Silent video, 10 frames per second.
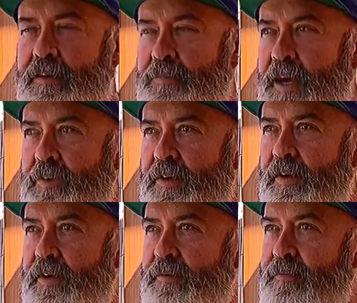Maybe
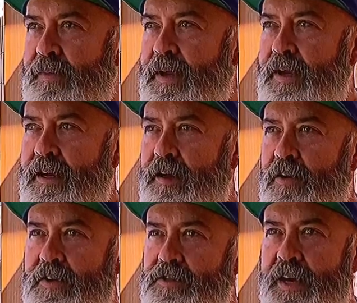I'm
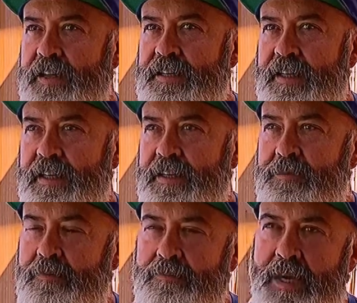on a tractor.
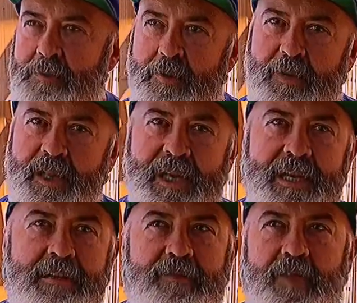Maybe I'm
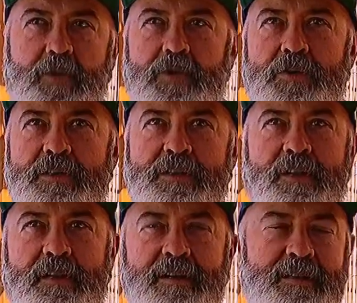cleaning floors.
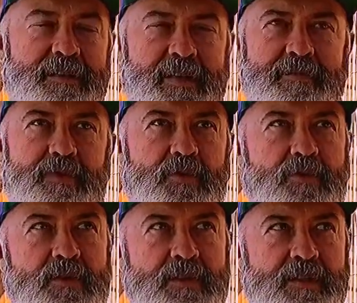Like, I just love
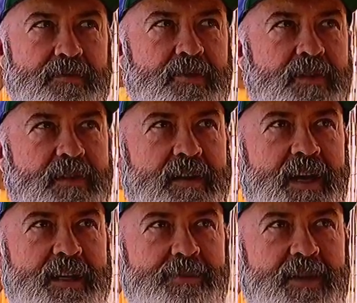all the different
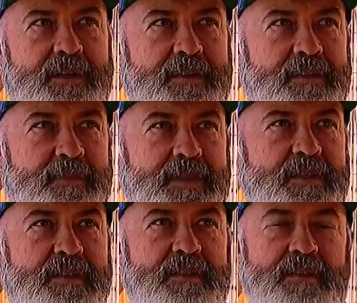aspects of the
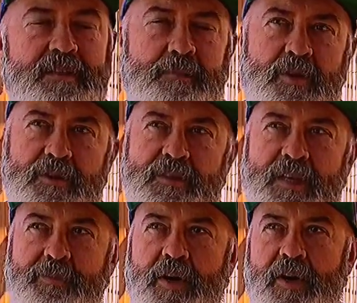business. I'm not
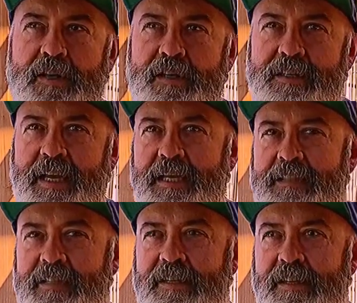stuck behind a
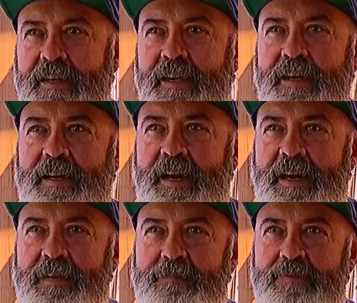desk, and
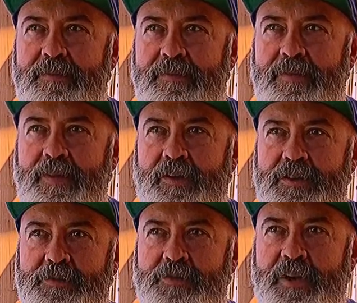got
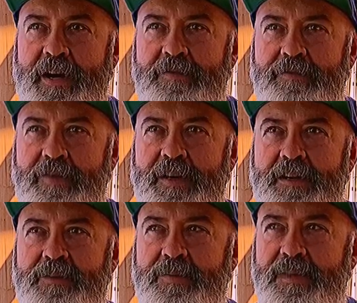lots of creative
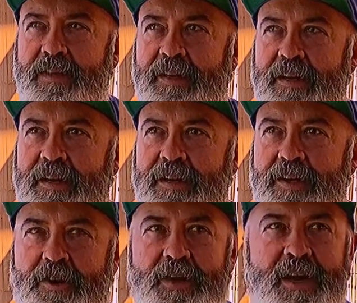freedom, and
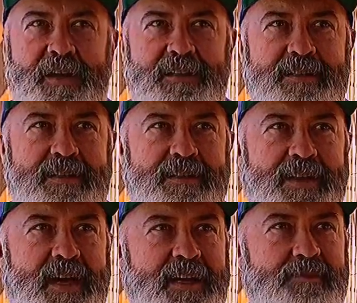no day's the
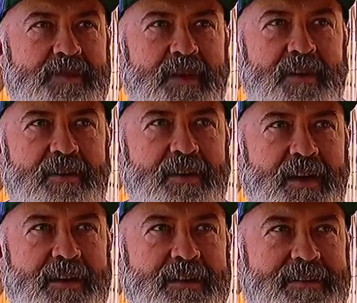same. So yeah.